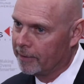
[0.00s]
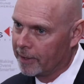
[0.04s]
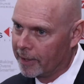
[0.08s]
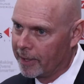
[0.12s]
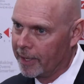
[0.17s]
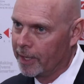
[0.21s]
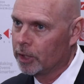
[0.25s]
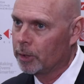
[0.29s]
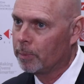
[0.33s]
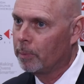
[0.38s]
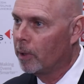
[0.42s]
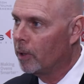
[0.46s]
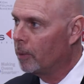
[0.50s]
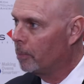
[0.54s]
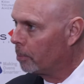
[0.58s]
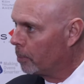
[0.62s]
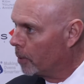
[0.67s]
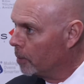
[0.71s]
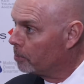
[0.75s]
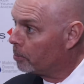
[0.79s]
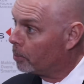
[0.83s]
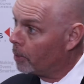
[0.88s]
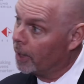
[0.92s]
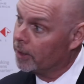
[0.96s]
the K-Smart
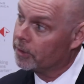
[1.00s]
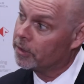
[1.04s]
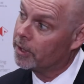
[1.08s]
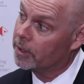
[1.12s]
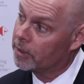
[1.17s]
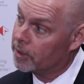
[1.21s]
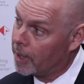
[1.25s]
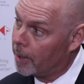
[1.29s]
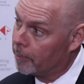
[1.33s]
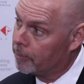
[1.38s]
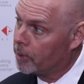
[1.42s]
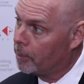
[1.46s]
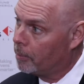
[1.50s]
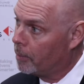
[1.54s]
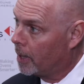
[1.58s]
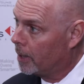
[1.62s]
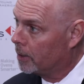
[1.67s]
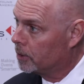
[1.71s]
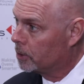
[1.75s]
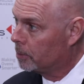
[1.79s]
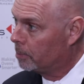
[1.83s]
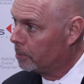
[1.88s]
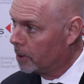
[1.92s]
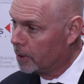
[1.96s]
Print Process
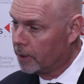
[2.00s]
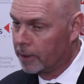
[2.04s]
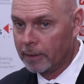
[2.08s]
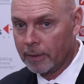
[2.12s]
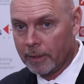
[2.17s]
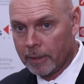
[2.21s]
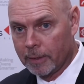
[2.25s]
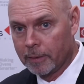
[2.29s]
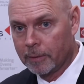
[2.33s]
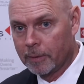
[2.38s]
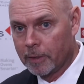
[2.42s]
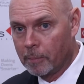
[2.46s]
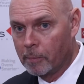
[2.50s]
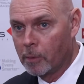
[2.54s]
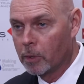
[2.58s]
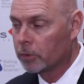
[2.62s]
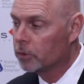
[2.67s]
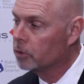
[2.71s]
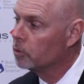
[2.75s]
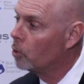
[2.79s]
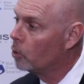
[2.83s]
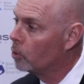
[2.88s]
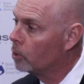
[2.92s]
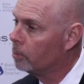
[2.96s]
Optimizer being the
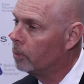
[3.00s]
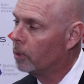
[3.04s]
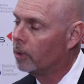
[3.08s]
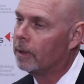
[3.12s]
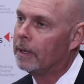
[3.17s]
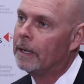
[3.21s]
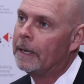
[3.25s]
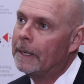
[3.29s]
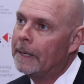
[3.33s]
most notable.